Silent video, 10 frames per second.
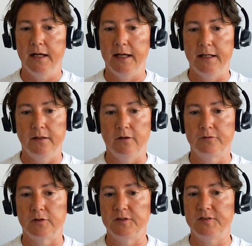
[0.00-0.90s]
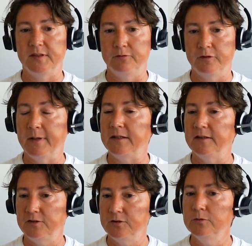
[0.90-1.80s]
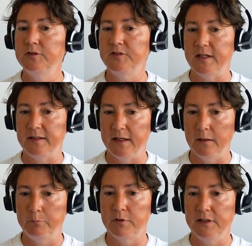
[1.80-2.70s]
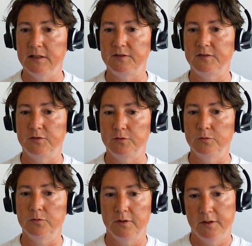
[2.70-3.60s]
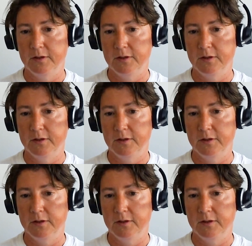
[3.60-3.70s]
And of course, informatic tools that help breeders to